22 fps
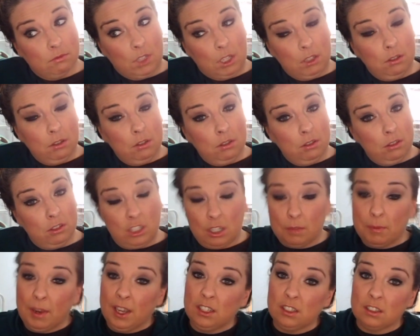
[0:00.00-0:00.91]
Ooh,
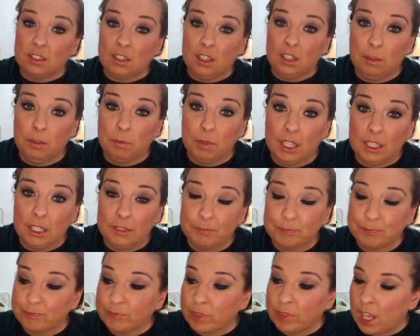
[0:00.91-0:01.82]
she might just kill him then.
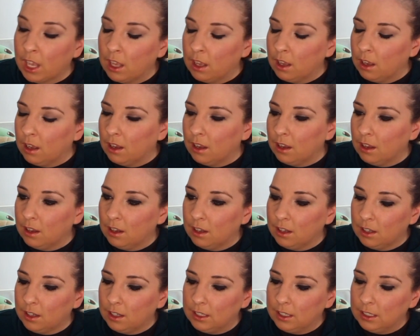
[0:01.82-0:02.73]

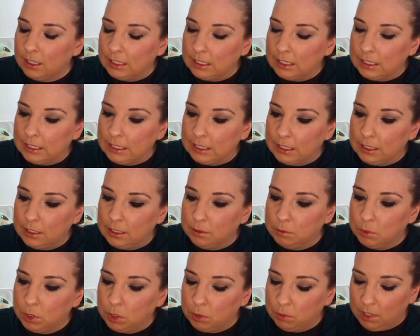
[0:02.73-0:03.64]

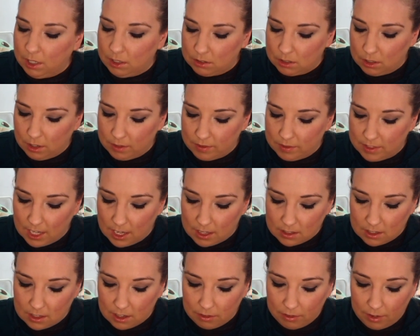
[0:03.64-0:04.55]
Um, we also have
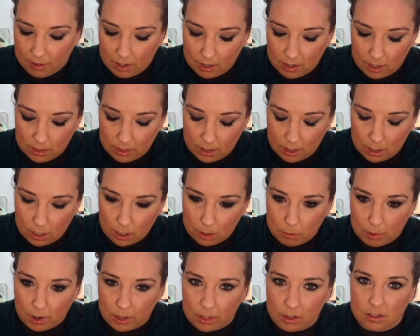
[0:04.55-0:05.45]
Sansa found out that her
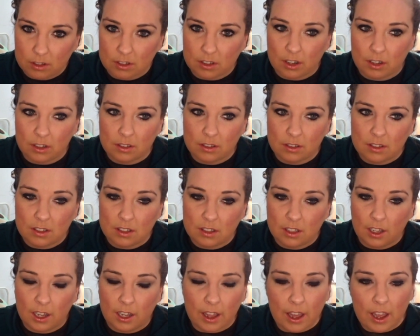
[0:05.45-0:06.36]
brothers are
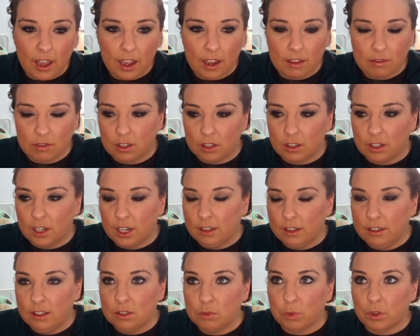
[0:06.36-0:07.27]
still alive, or
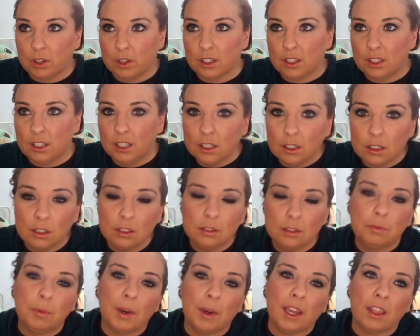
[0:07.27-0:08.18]
at least weren't
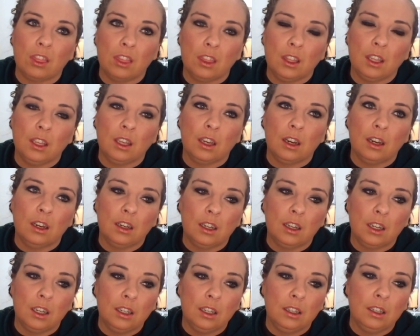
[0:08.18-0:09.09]
killed by
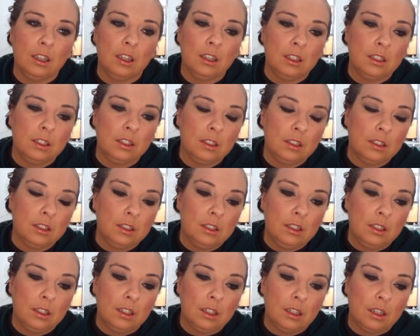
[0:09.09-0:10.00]
Theon.
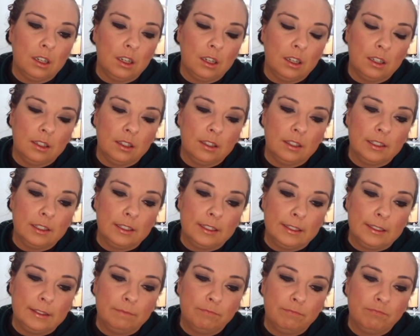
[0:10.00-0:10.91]

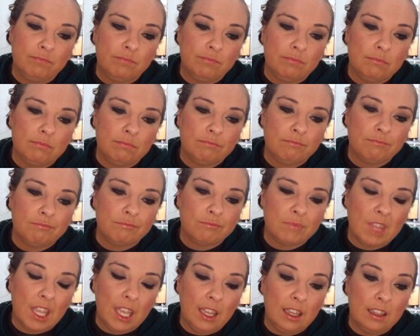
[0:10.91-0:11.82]
Um,
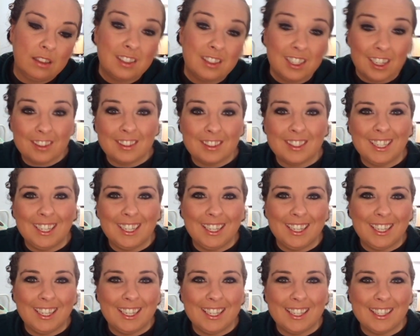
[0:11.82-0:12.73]
and
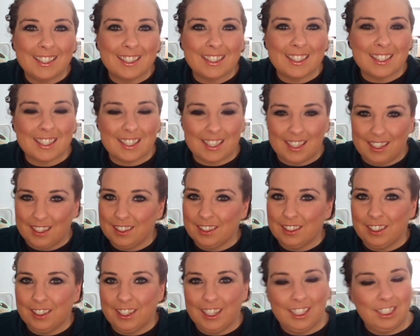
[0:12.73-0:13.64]
Cersei is
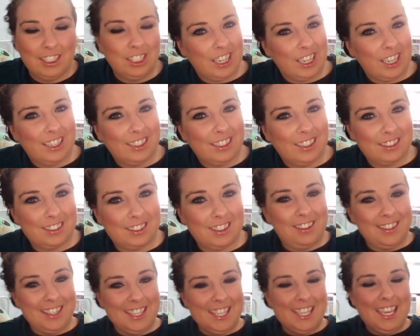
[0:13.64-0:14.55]
still in jail,
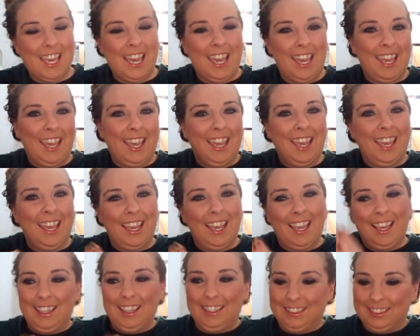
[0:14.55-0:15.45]
so
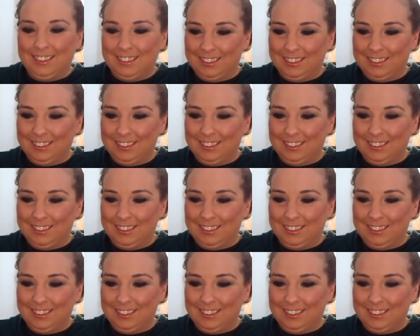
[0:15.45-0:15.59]
yay.